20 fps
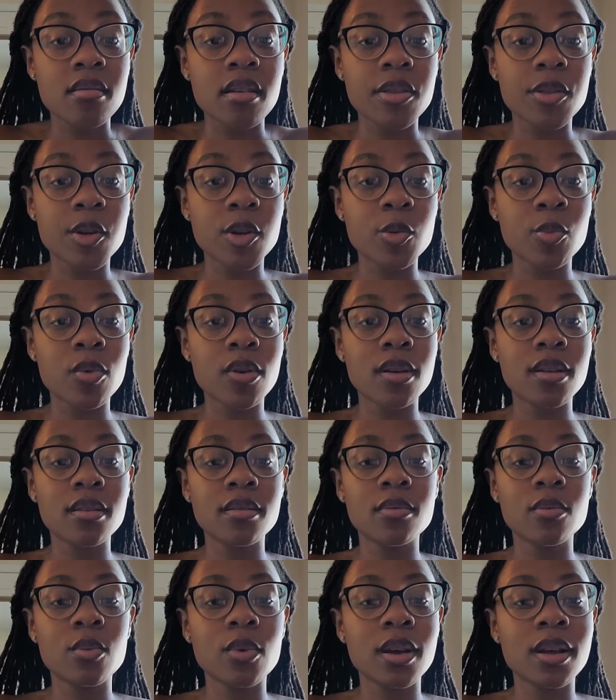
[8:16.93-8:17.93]
A third
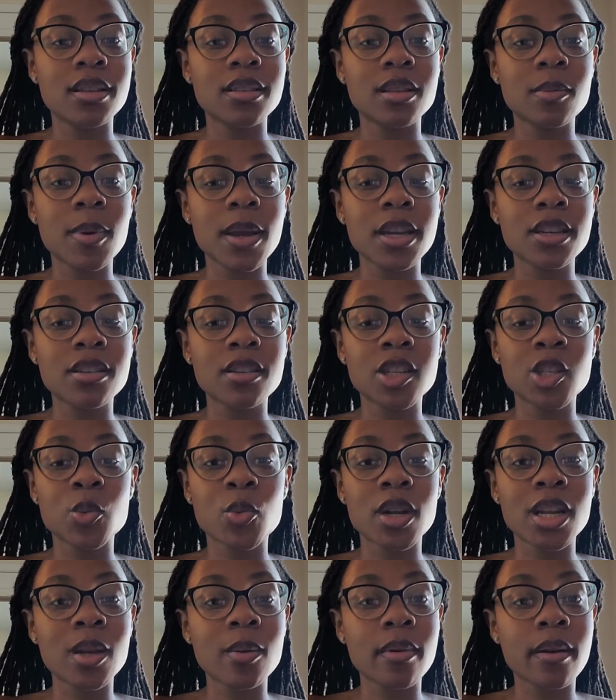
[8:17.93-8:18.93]
one was the patient is
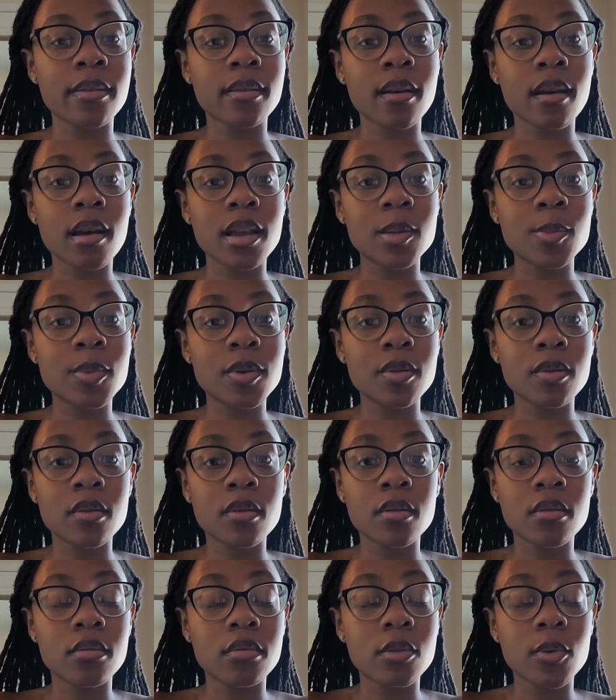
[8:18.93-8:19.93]
running around the
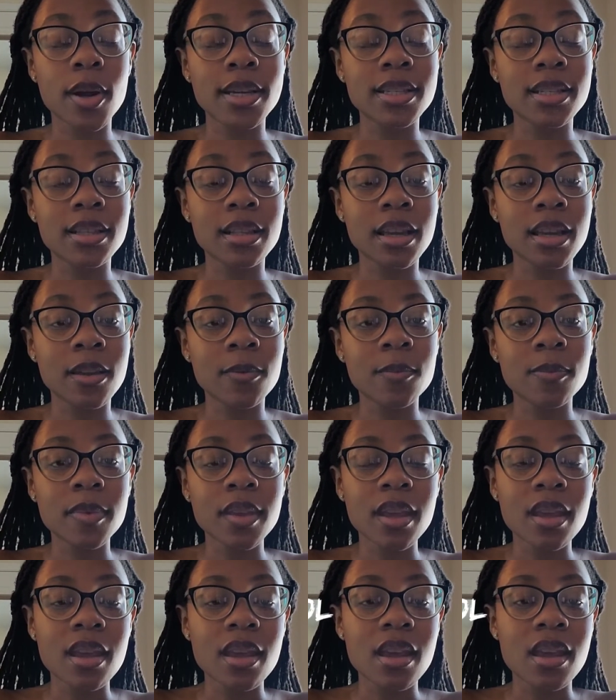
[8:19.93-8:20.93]
hospital crazily.
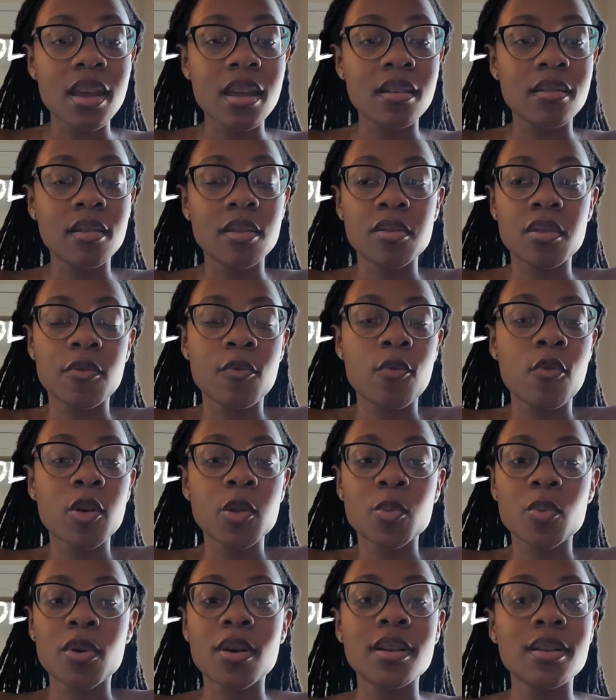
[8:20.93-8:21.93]
And, the
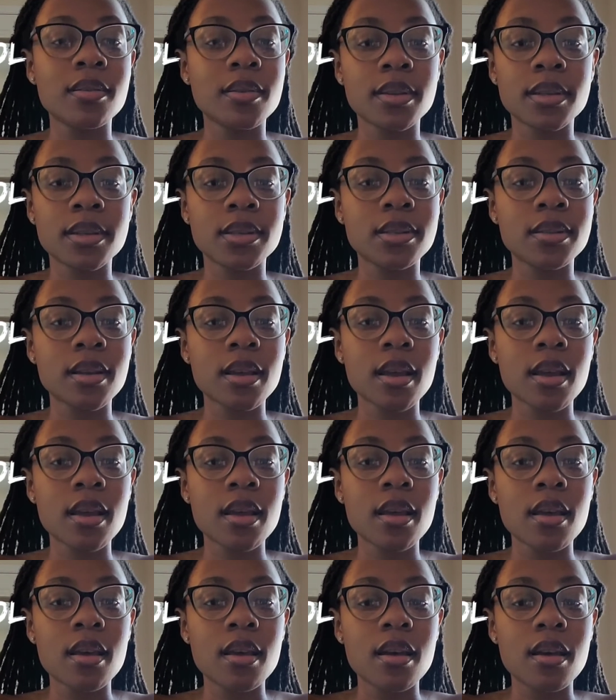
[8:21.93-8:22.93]
fourth one is
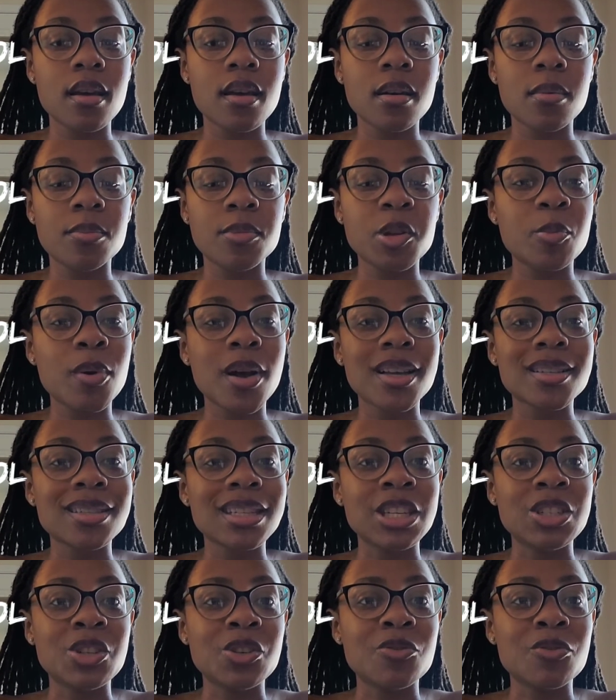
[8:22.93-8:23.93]
your boss
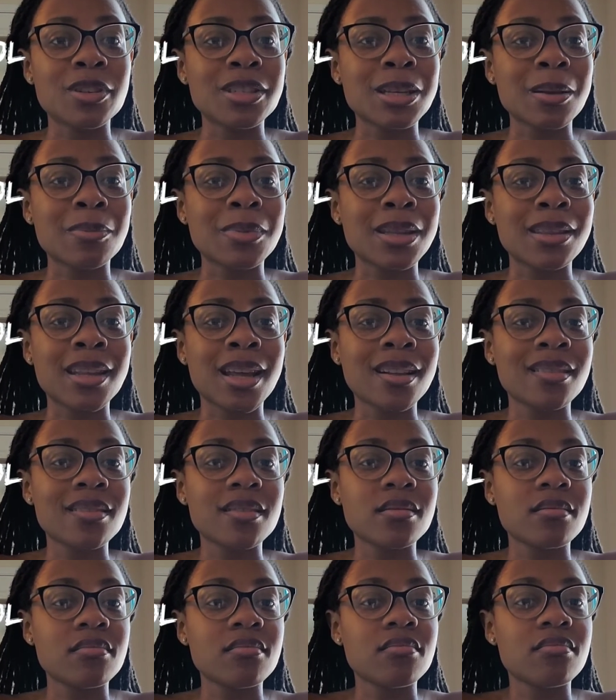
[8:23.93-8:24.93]
needs you for something
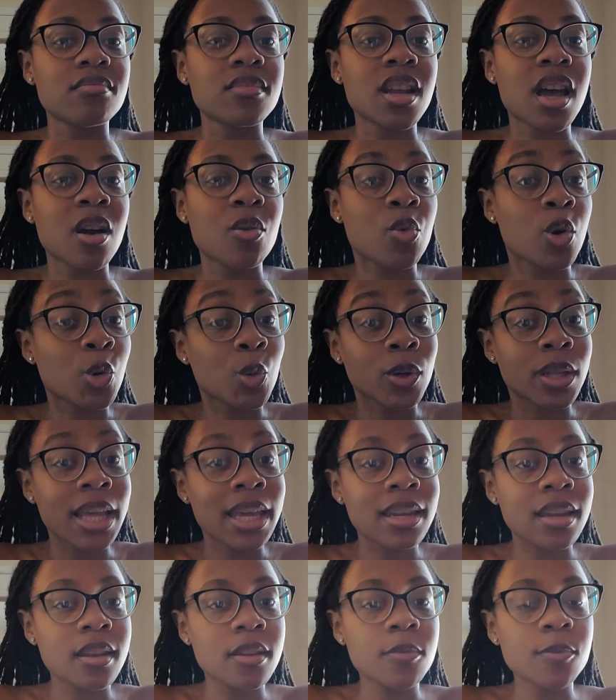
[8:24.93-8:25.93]
that's not work
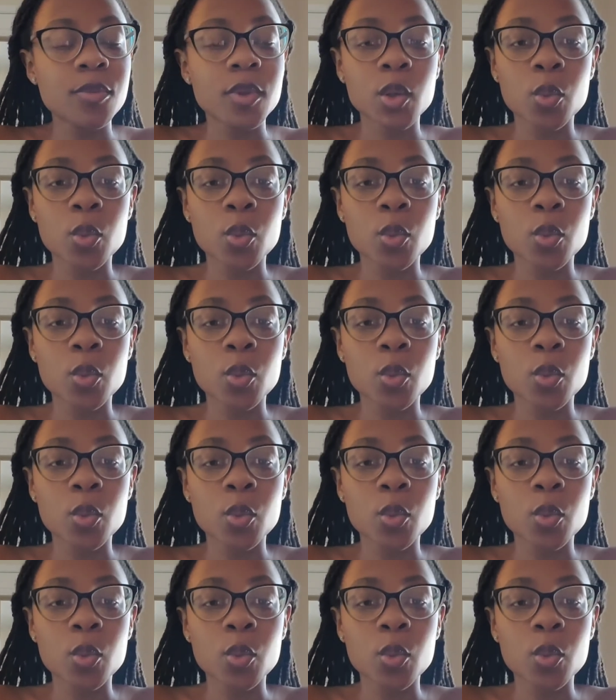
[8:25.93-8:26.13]
related.